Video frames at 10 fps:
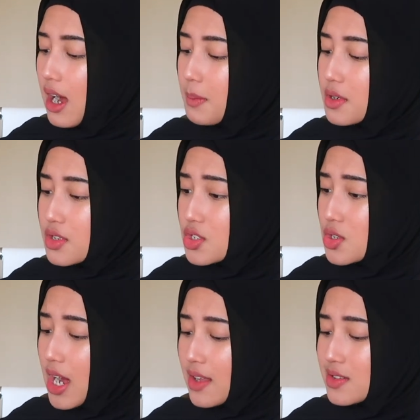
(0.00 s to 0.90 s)
I'm not too
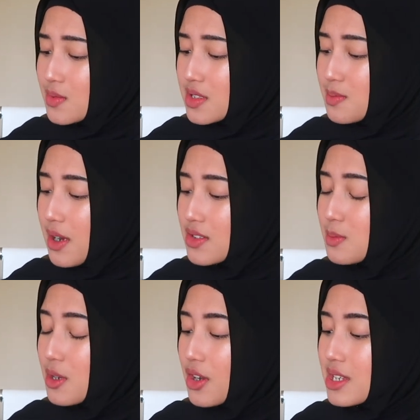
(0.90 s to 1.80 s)
sure how this will smell,
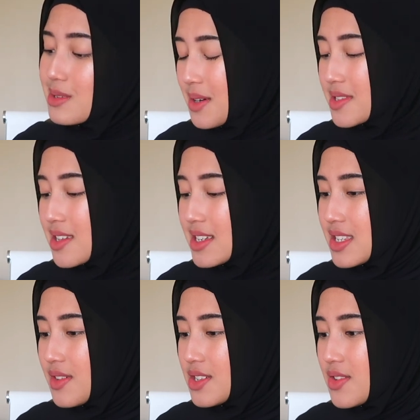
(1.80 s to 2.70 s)
to be honest. That was
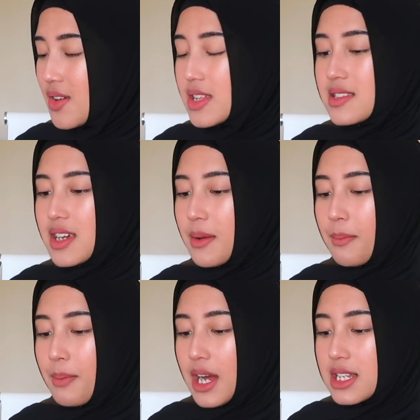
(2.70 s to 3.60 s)
nice of her to throw this
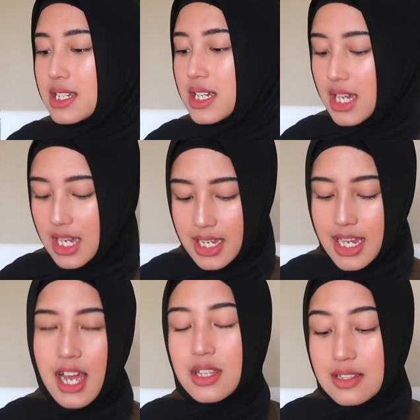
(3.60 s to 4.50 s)
in, but
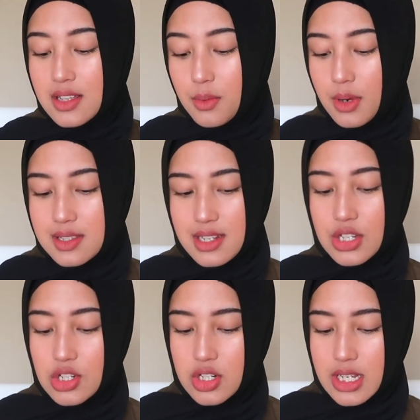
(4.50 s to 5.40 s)
yeah, these are the ones that I
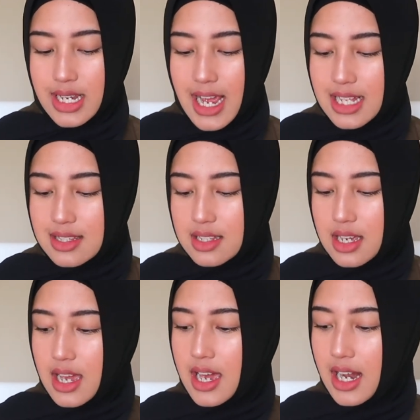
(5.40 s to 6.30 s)
usually get,
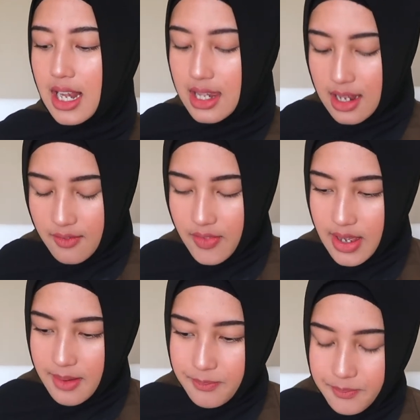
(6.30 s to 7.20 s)
and I love
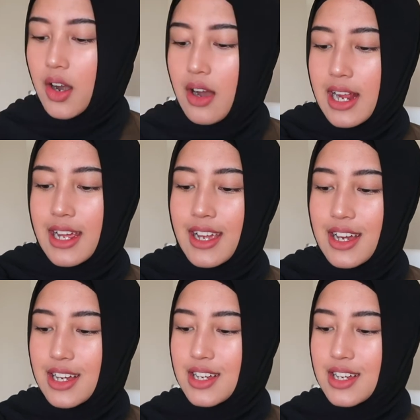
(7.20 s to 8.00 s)
them. Alrighty,